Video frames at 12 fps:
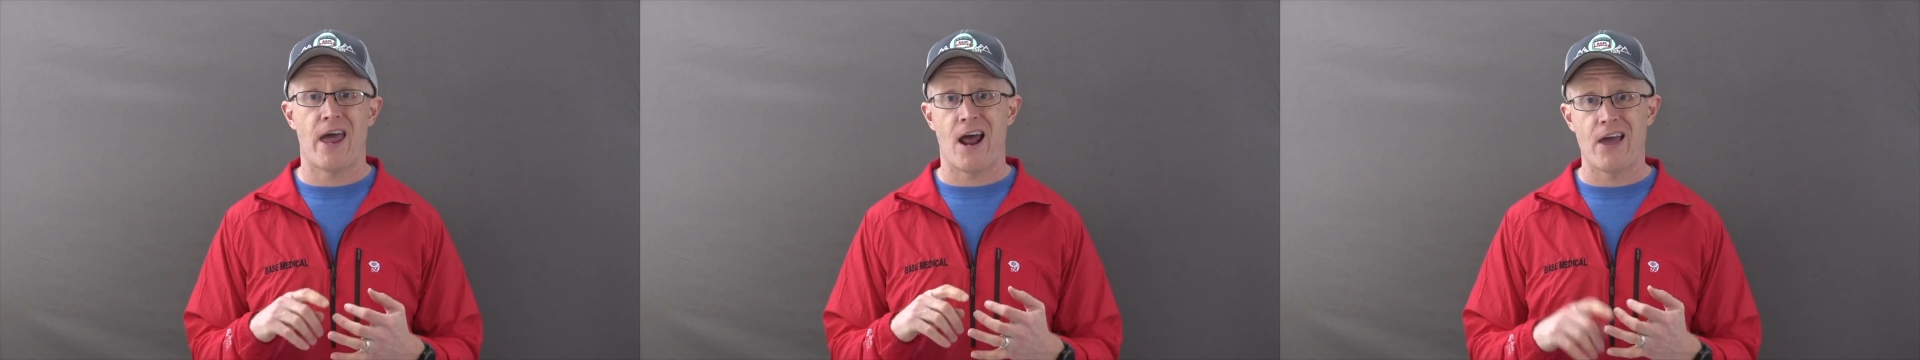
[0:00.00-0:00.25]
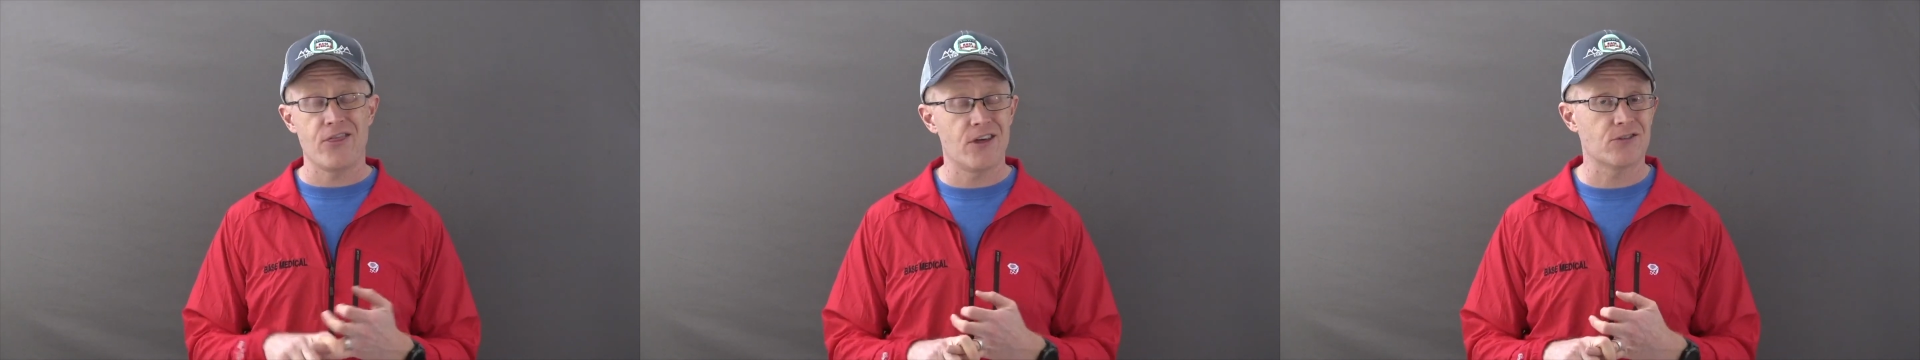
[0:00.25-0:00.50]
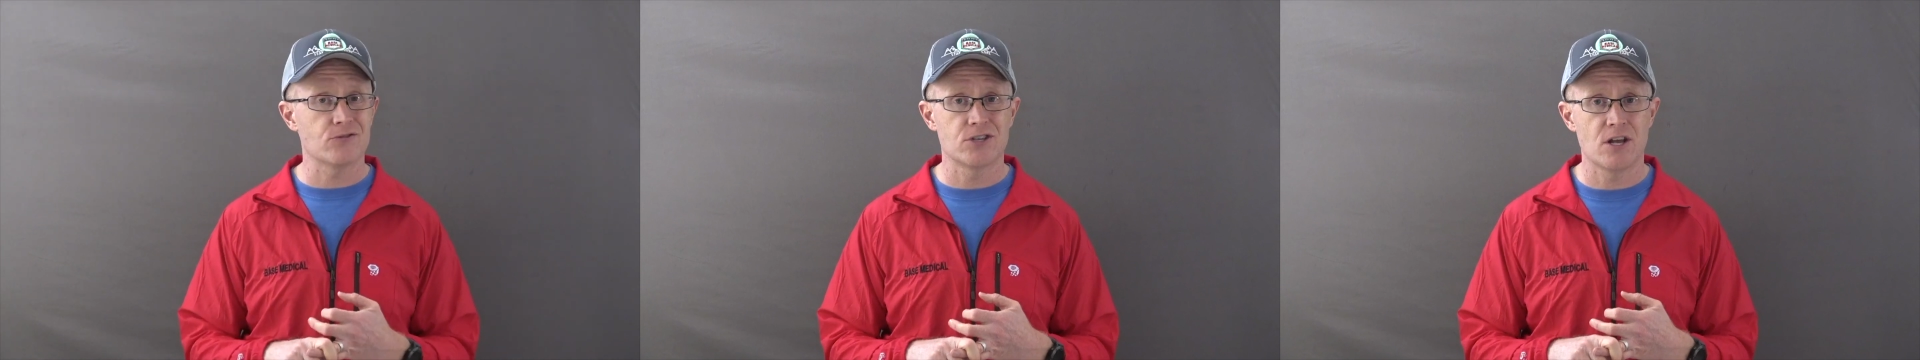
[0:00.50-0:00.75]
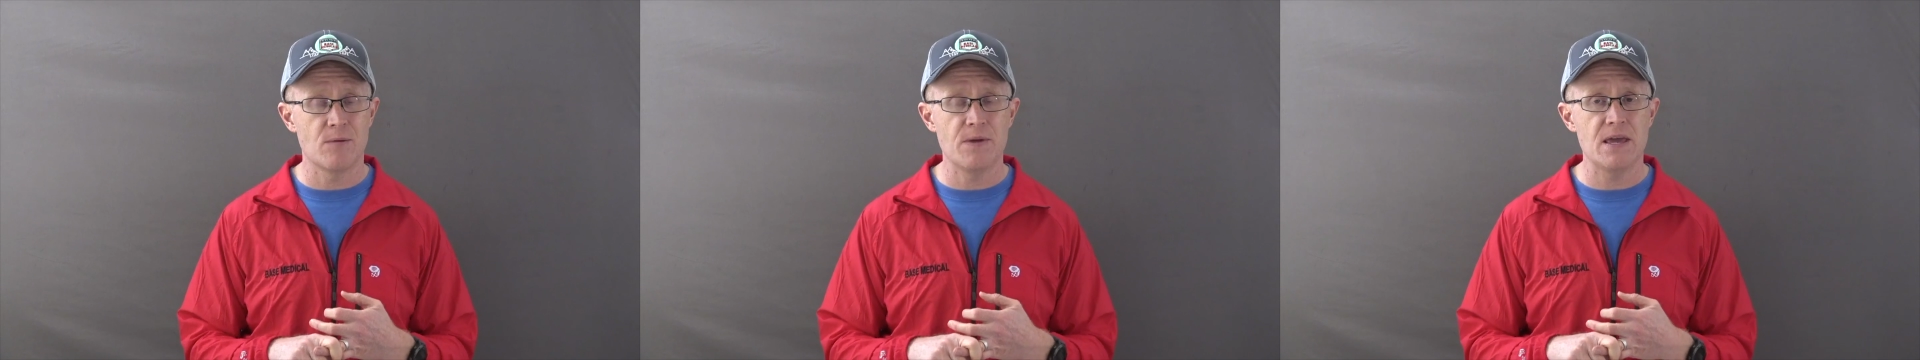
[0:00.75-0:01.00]
and I think there's
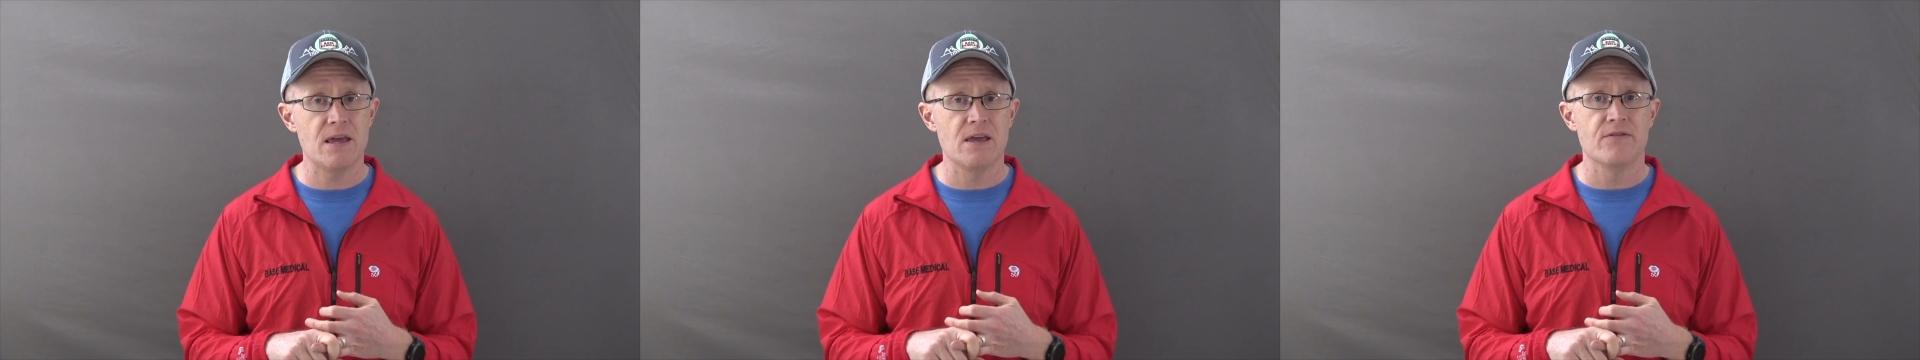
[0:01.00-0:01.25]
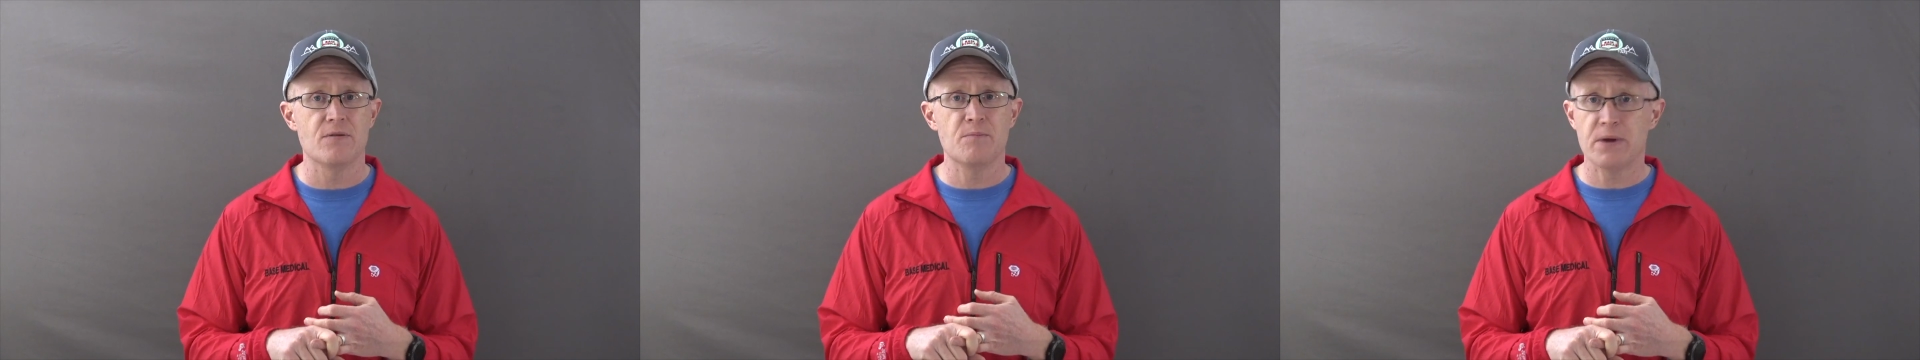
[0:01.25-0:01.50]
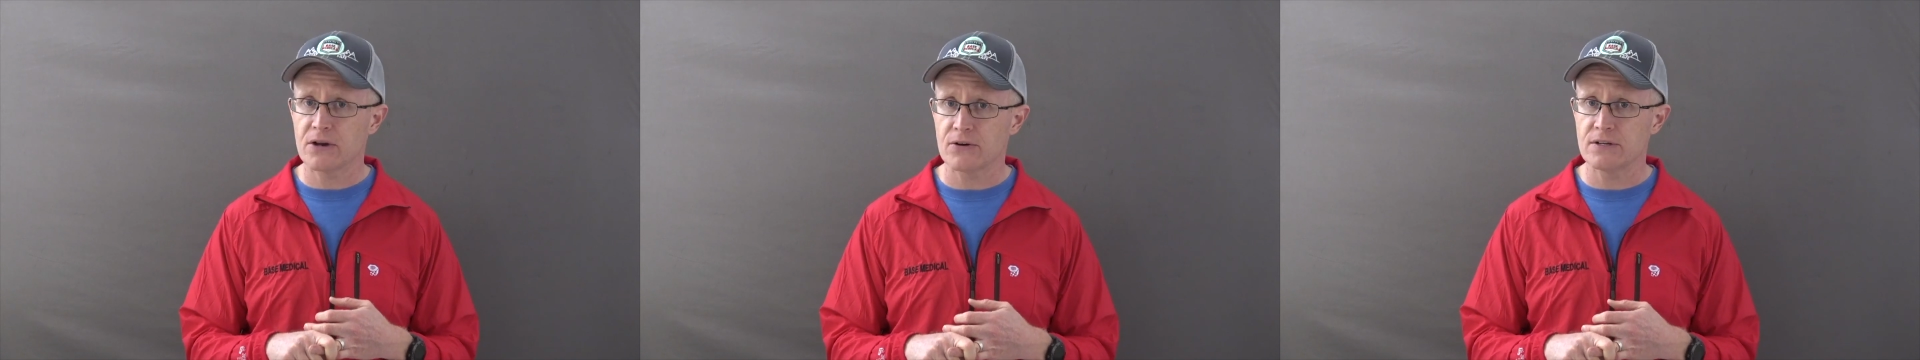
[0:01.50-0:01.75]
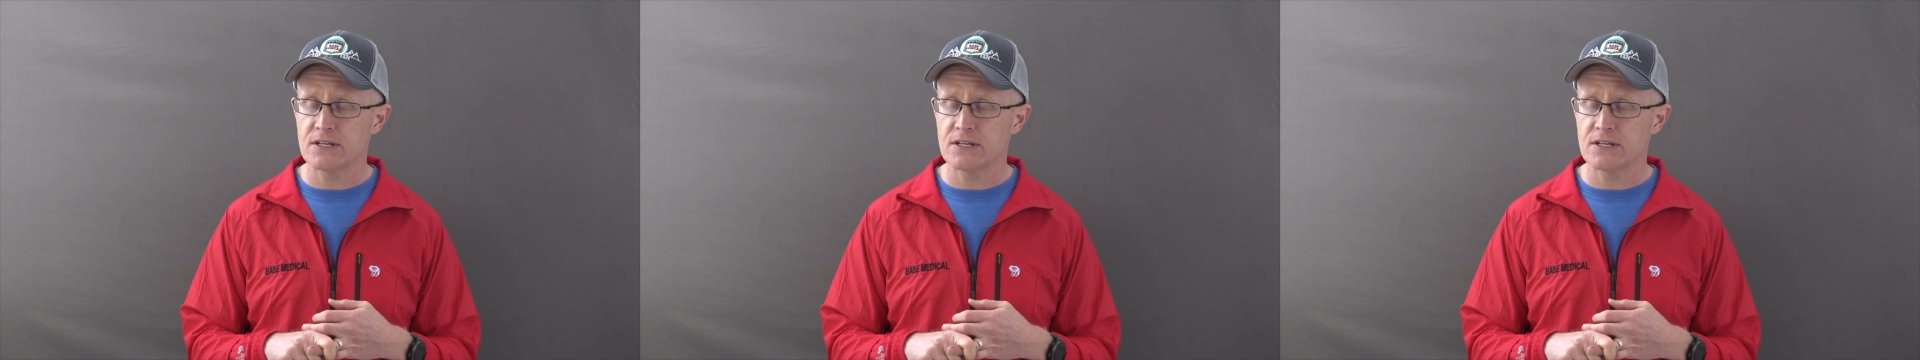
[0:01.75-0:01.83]
going to be even bigger